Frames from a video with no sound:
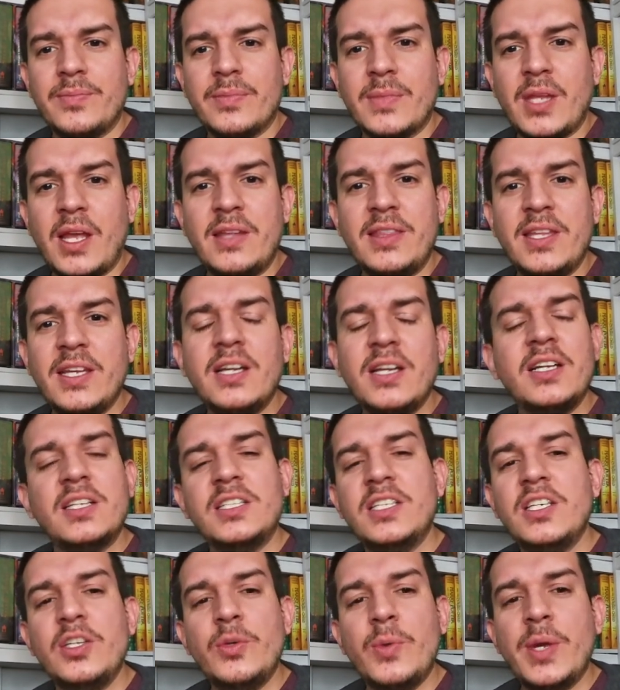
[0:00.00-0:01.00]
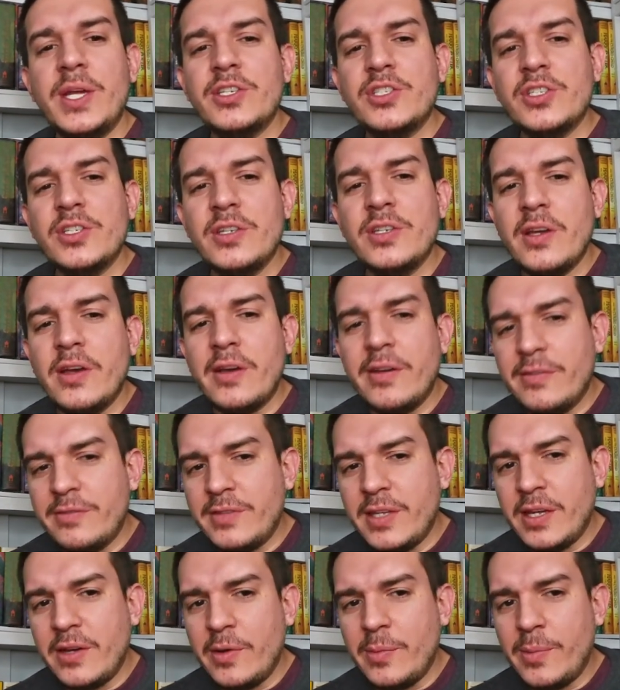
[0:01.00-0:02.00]
I think a continuation of the
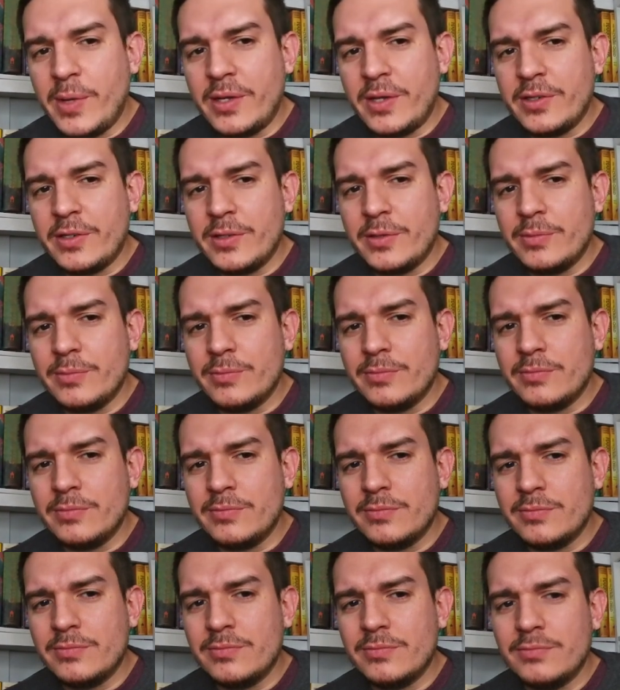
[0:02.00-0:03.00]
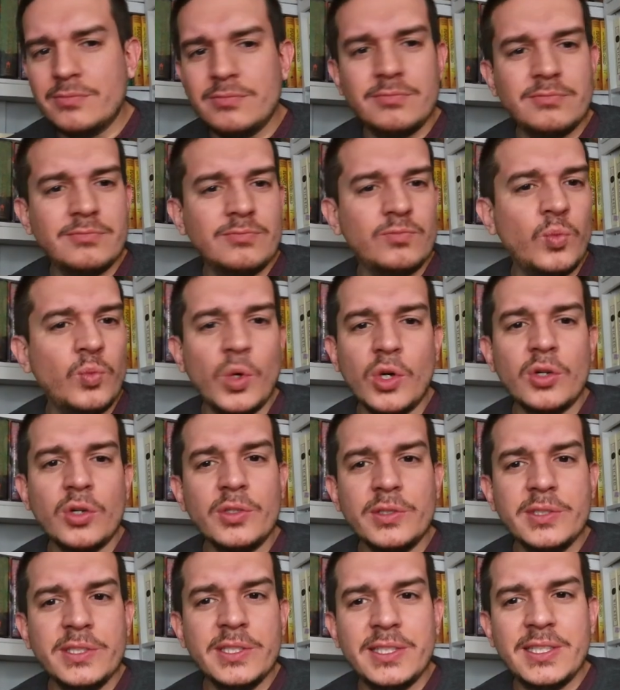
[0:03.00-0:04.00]
Harry Potter
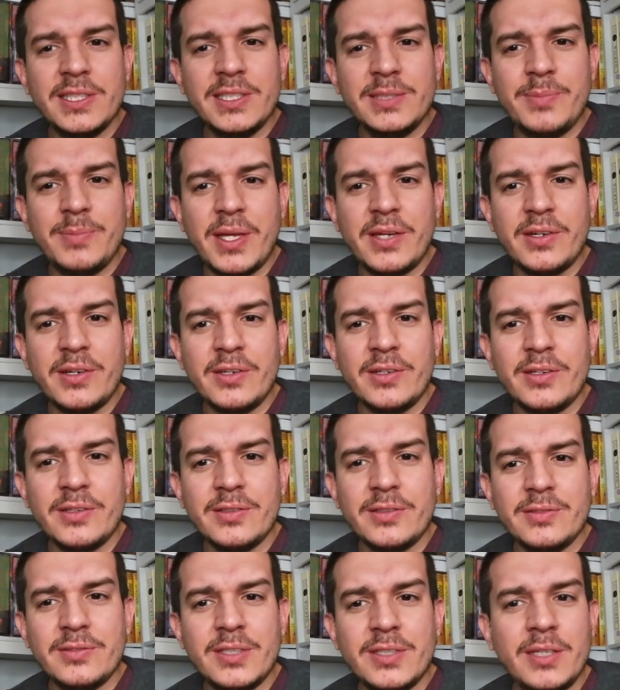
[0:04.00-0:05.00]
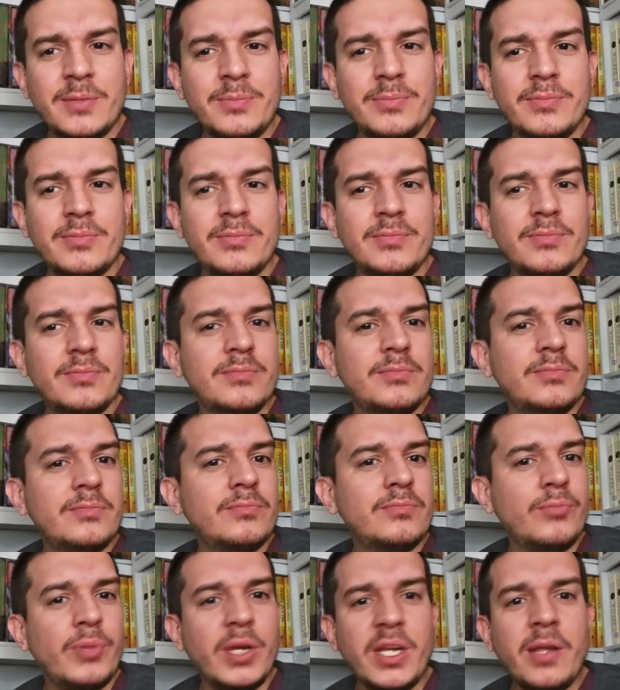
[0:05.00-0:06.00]
world is better, and
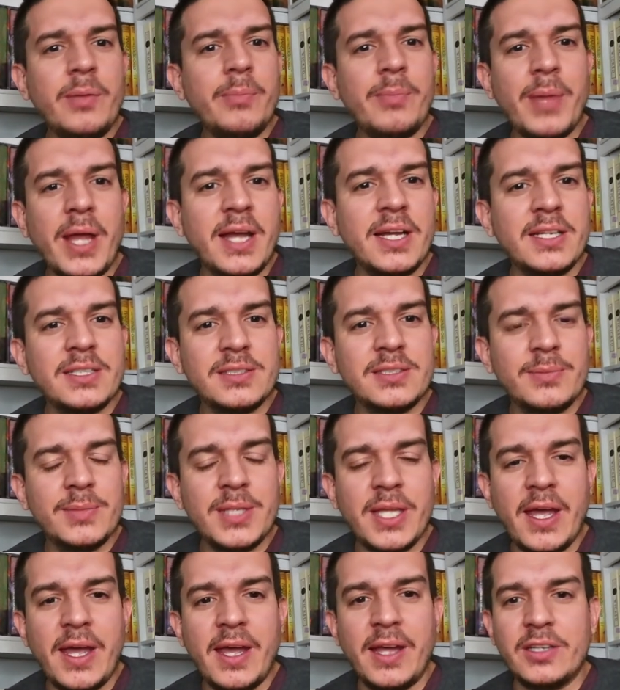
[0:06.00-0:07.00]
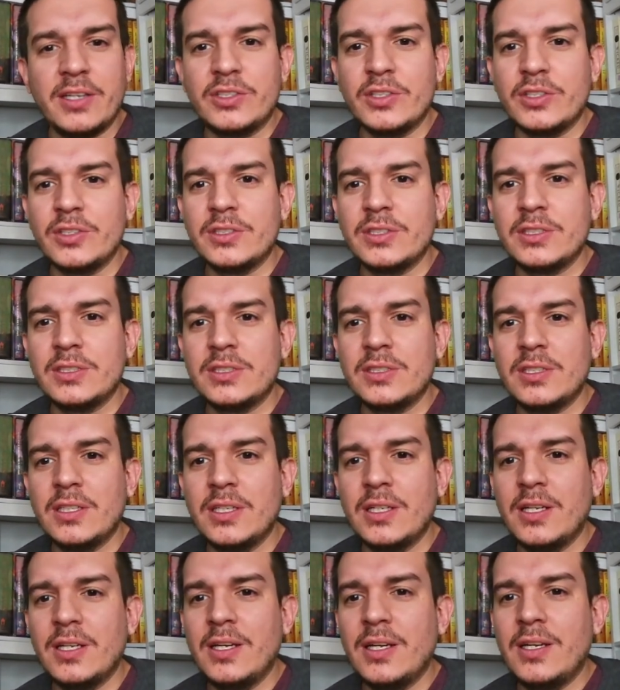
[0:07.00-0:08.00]
bringing back some of the actors
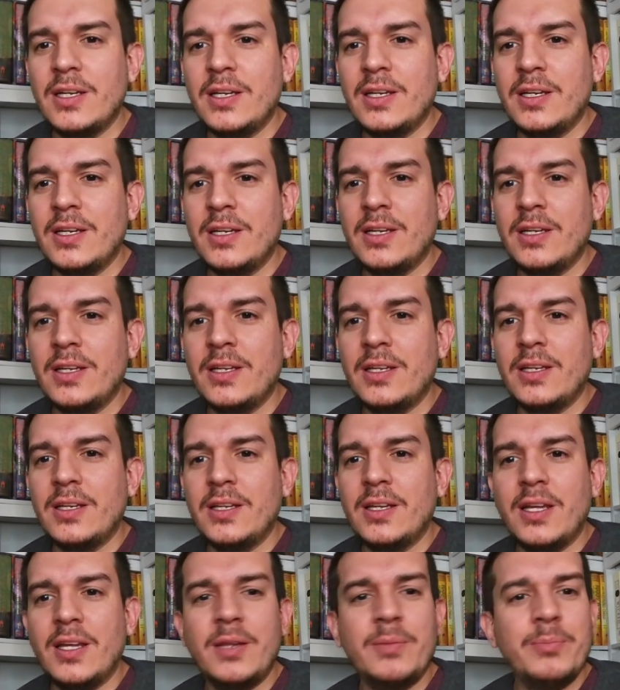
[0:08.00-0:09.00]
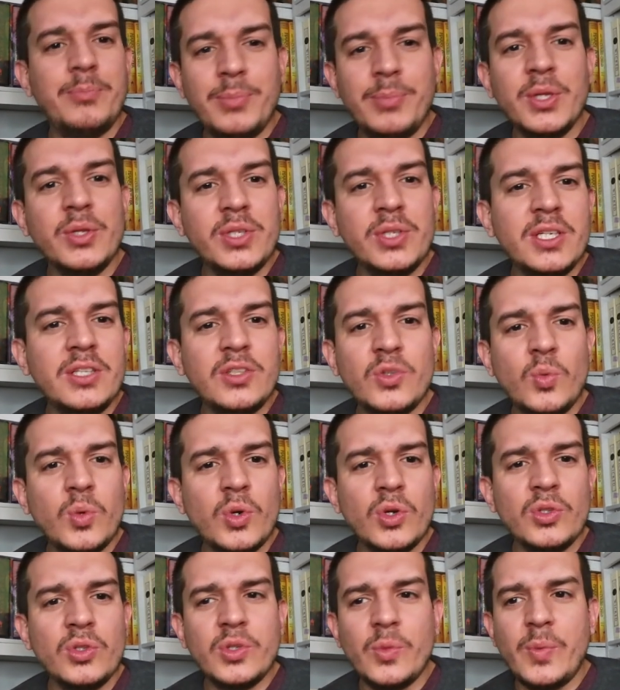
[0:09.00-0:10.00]
and building the
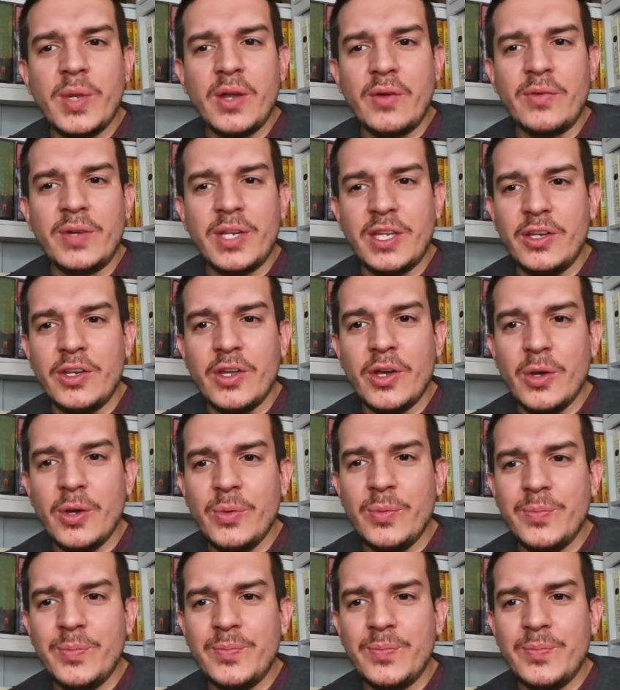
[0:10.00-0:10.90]
world that we already know.